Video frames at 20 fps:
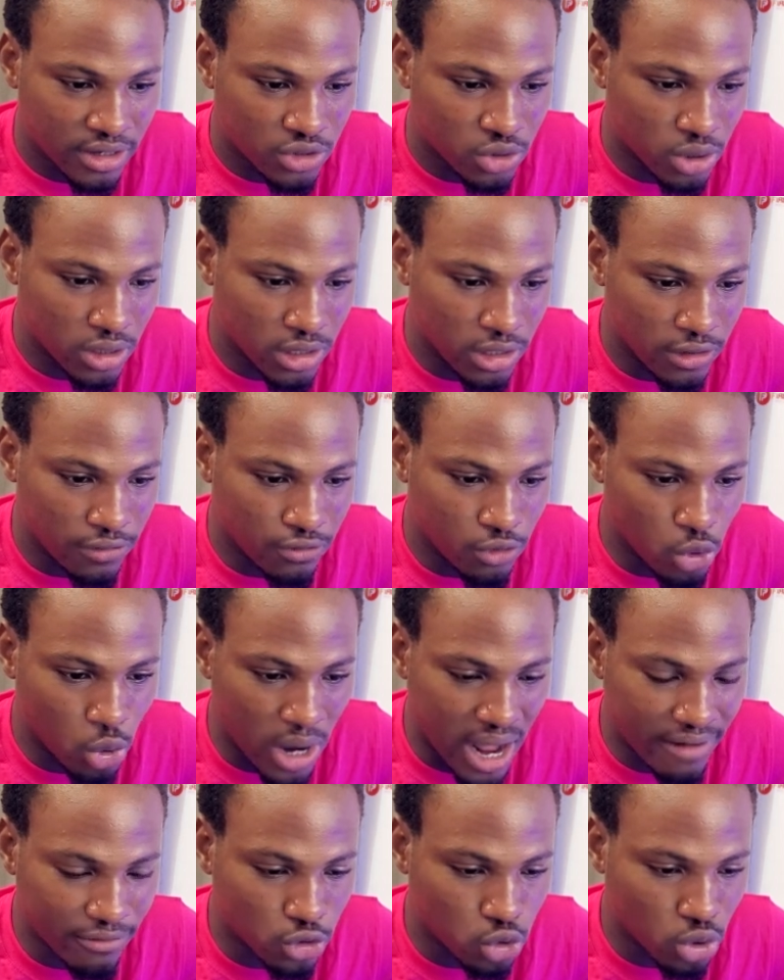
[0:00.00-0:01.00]
So if you
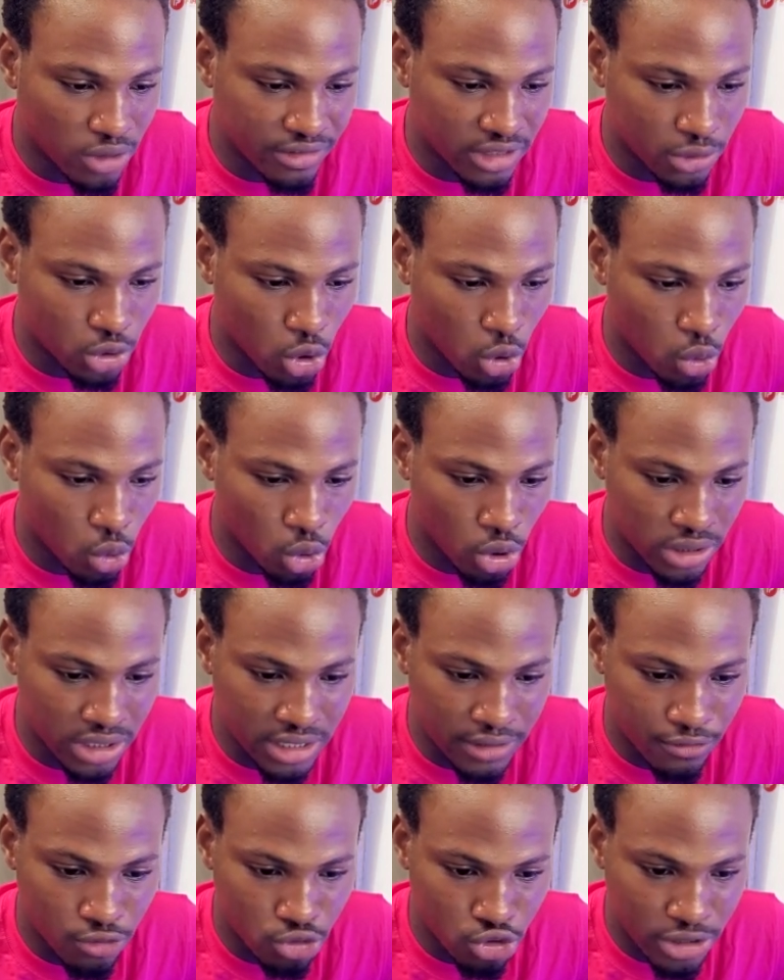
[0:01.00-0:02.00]
have two of them toggle on,
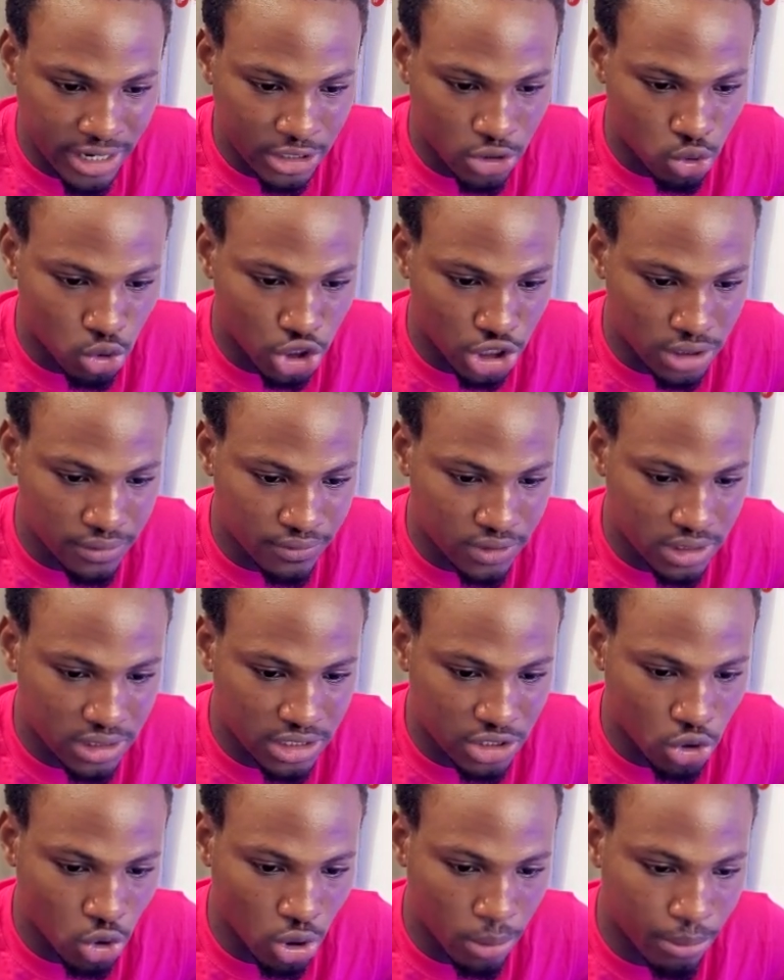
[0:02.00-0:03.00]
if you try to shift,
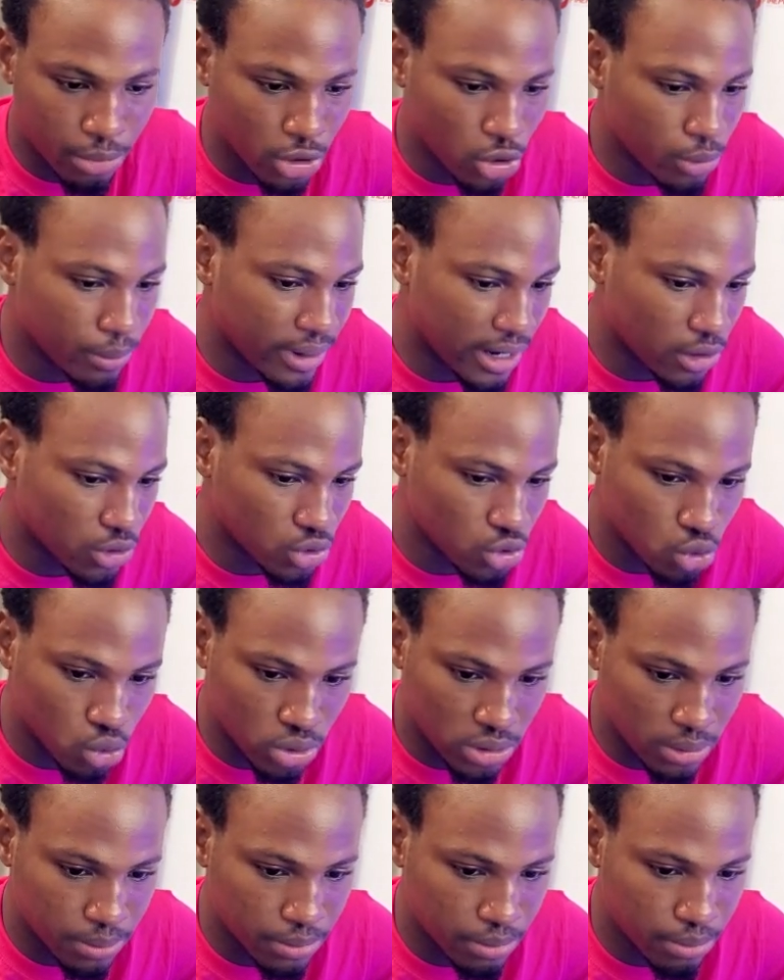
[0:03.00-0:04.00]
it's going to bring you back to
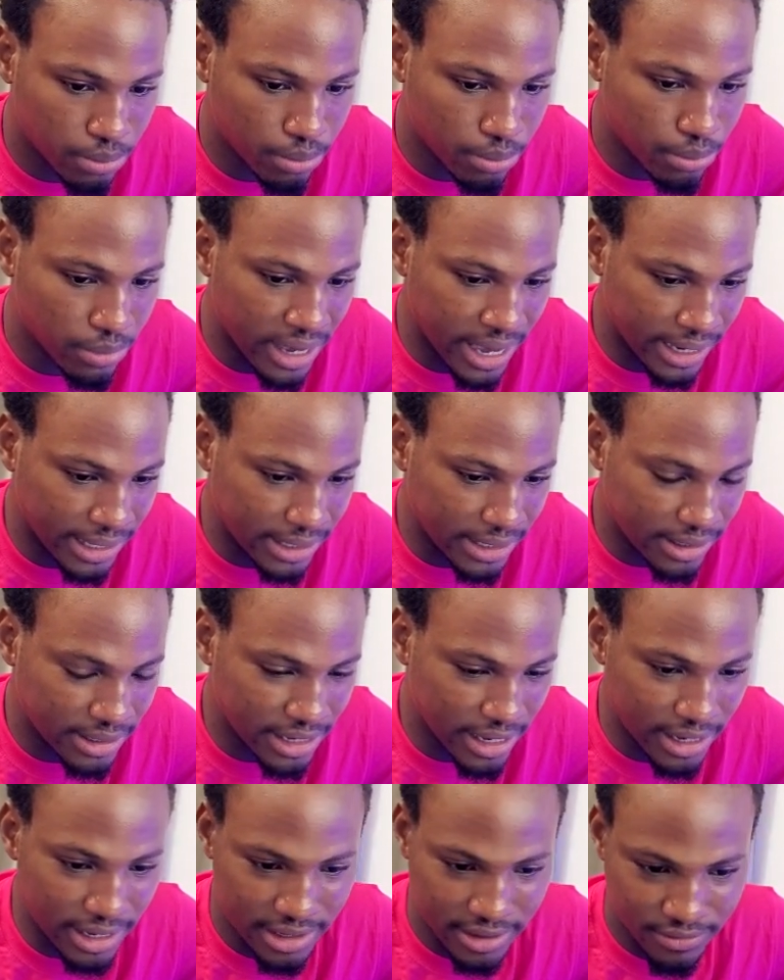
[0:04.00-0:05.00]
the end,
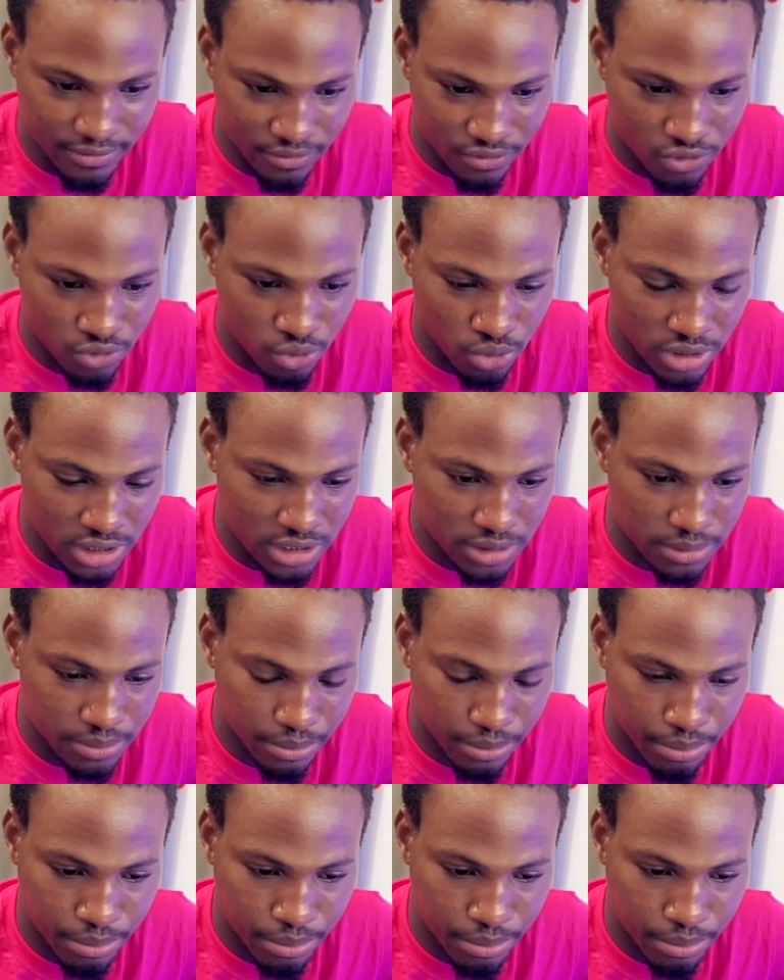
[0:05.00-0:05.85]
yeah, to this